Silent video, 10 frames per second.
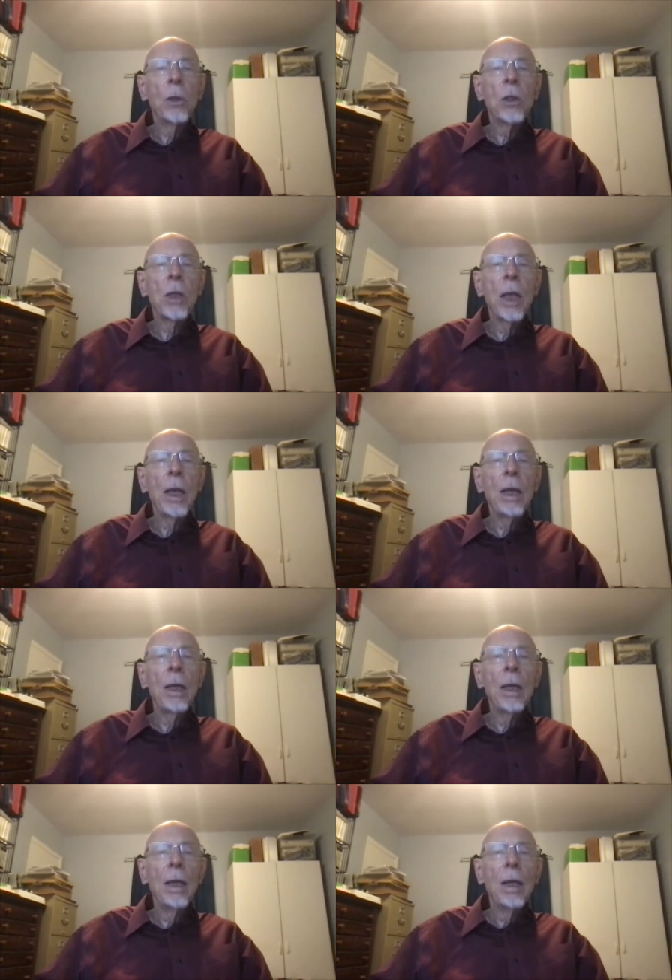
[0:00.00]
to say,
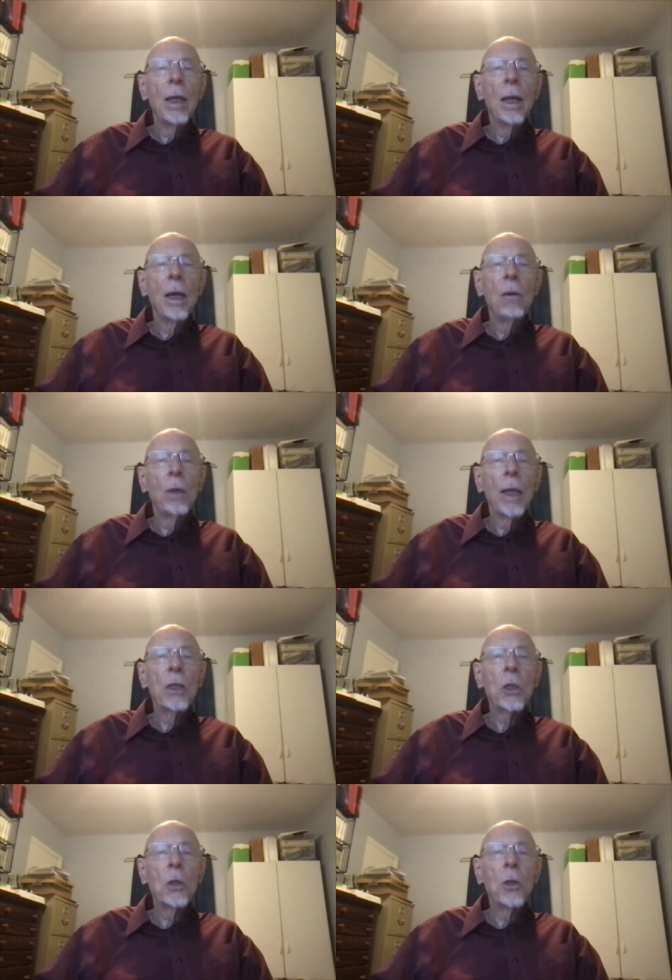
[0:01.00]
well,
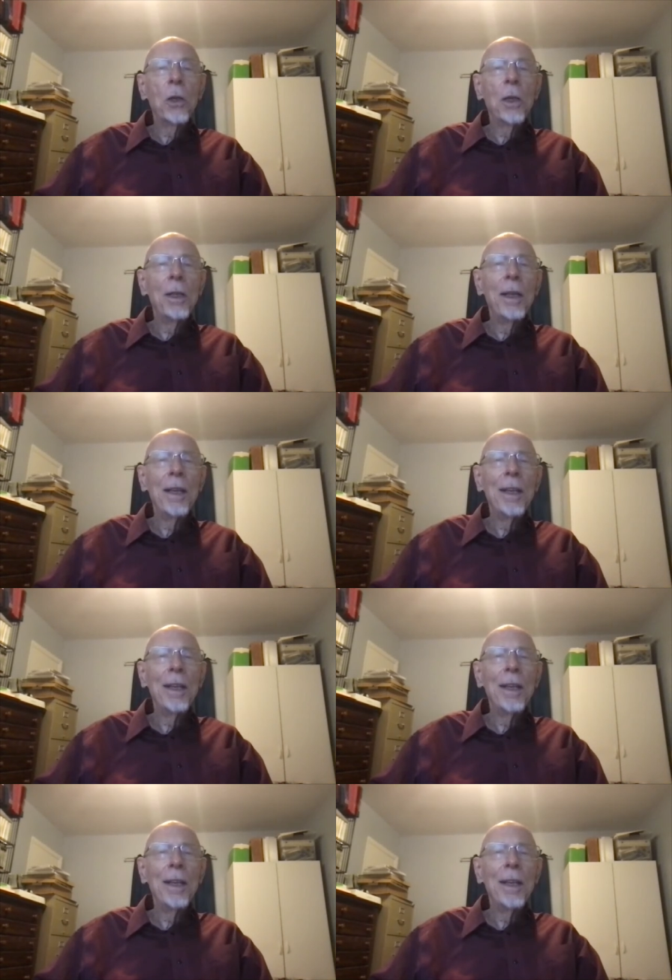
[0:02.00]
that's good,